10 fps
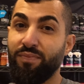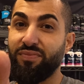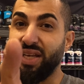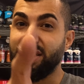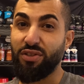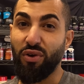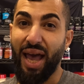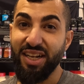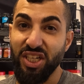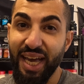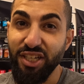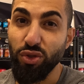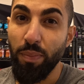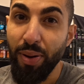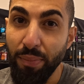this is for
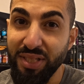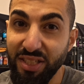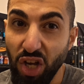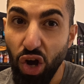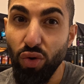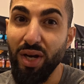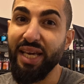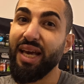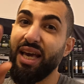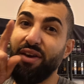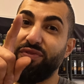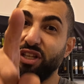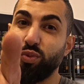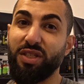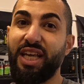educational purposes only. If
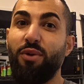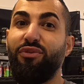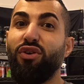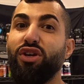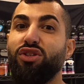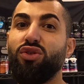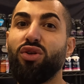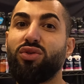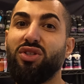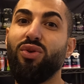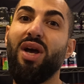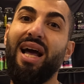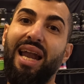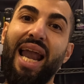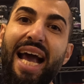this was helpful for you, you know what to do.
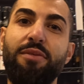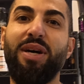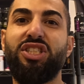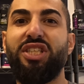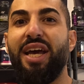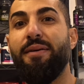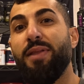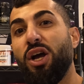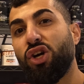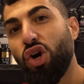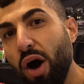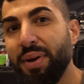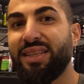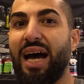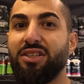Like my shit,
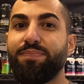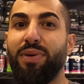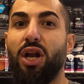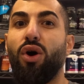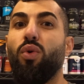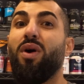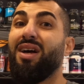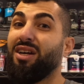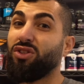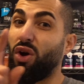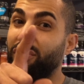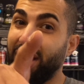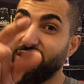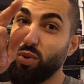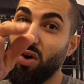comment down below. Don't
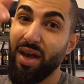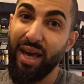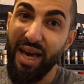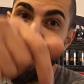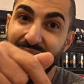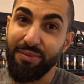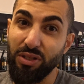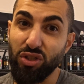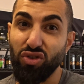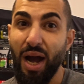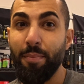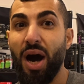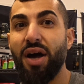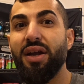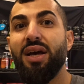forget as well, hit that subscribe
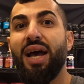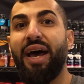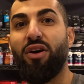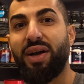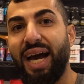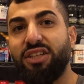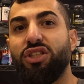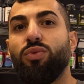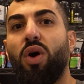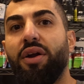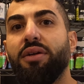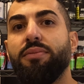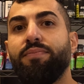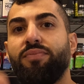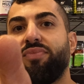button, and I'll catch you on
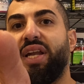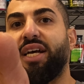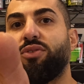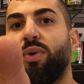the next